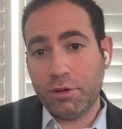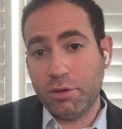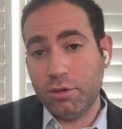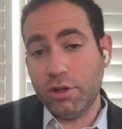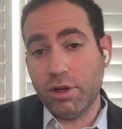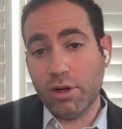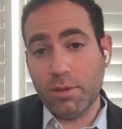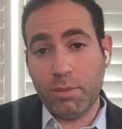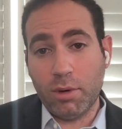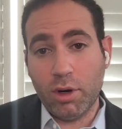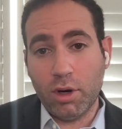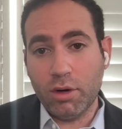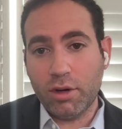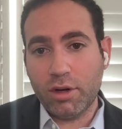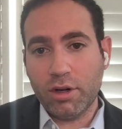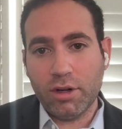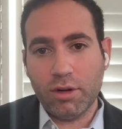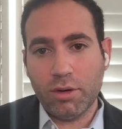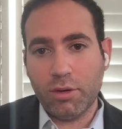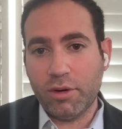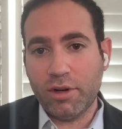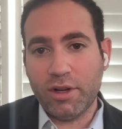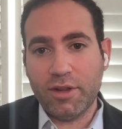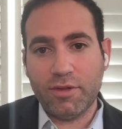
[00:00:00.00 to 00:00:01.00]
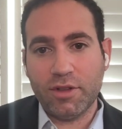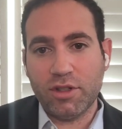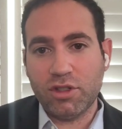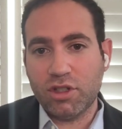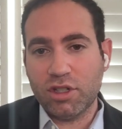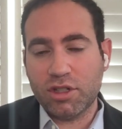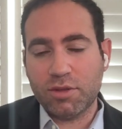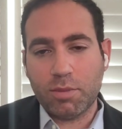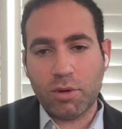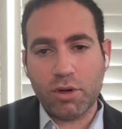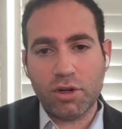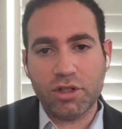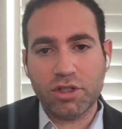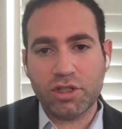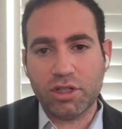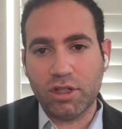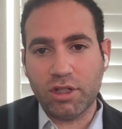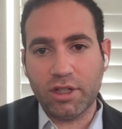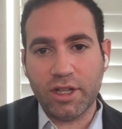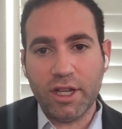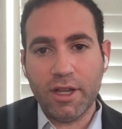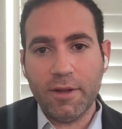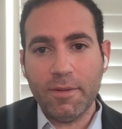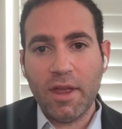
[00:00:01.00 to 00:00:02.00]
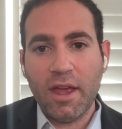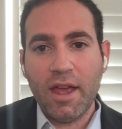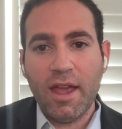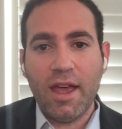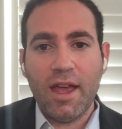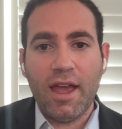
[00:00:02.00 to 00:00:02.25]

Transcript: through your broker or even just personally,